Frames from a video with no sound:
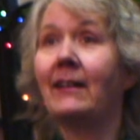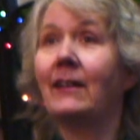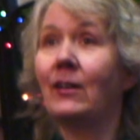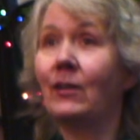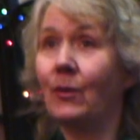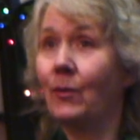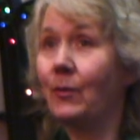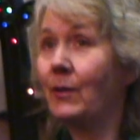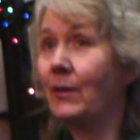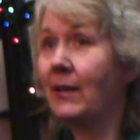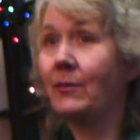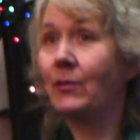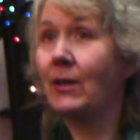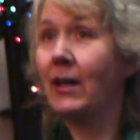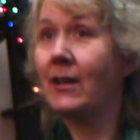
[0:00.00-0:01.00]
You know, you'll
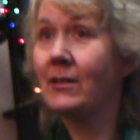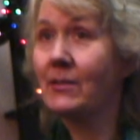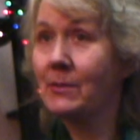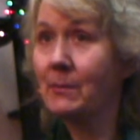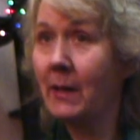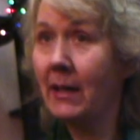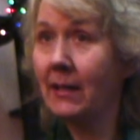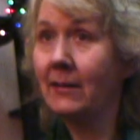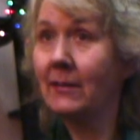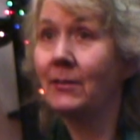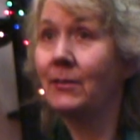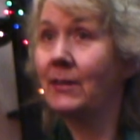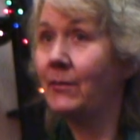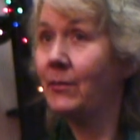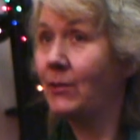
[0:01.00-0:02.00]
never run out of smile,
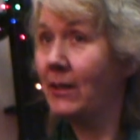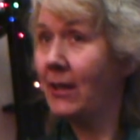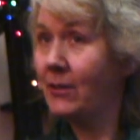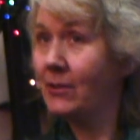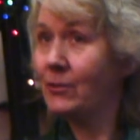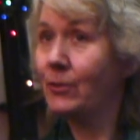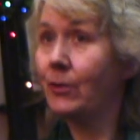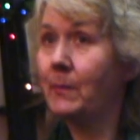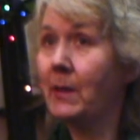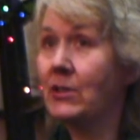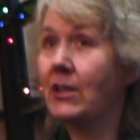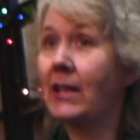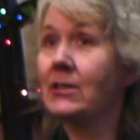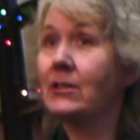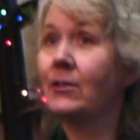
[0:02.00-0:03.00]
you'll never run out of
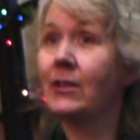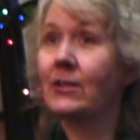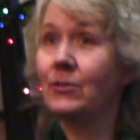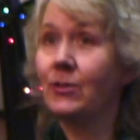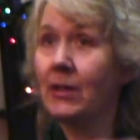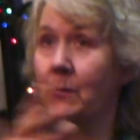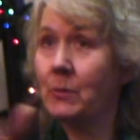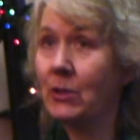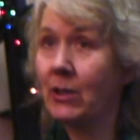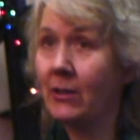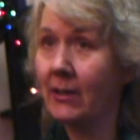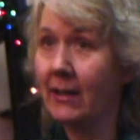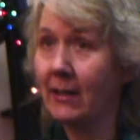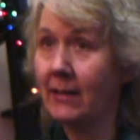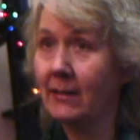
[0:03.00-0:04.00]
magic as long as you keep
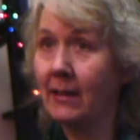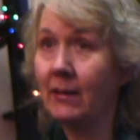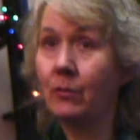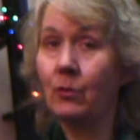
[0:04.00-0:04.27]
sharing it. And if